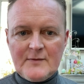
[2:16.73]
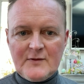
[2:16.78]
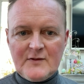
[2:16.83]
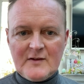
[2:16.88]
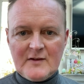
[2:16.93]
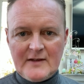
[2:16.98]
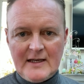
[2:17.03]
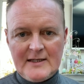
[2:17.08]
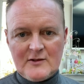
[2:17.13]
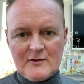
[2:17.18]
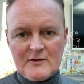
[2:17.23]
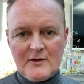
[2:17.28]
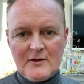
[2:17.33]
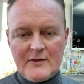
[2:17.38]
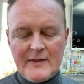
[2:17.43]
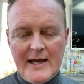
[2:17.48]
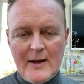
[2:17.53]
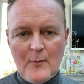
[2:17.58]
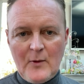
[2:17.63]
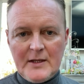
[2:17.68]
sedation
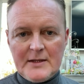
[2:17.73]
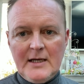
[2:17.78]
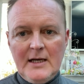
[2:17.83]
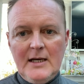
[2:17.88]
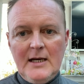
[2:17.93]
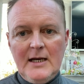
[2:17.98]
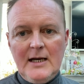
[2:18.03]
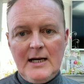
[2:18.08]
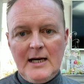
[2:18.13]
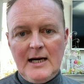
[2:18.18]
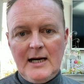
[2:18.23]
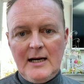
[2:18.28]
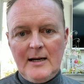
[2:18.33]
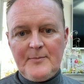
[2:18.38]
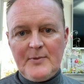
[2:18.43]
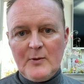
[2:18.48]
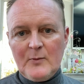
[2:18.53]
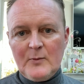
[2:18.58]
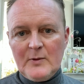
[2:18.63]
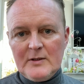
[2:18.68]
on that one, uh,
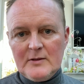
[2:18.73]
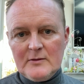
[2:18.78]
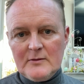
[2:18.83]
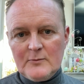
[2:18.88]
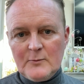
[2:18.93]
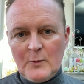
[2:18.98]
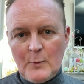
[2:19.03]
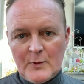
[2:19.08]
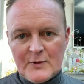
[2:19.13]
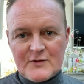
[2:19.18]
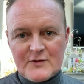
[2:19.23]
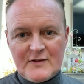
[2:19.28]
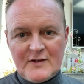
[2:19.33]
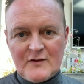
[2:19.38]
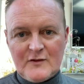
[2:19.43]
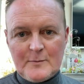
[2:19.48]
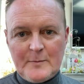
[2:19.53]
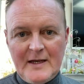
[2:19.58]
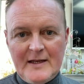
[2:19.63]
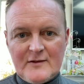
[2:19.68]
but we'll we'll watch this
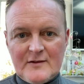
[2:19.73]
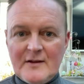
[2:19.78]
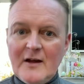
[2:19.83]
space.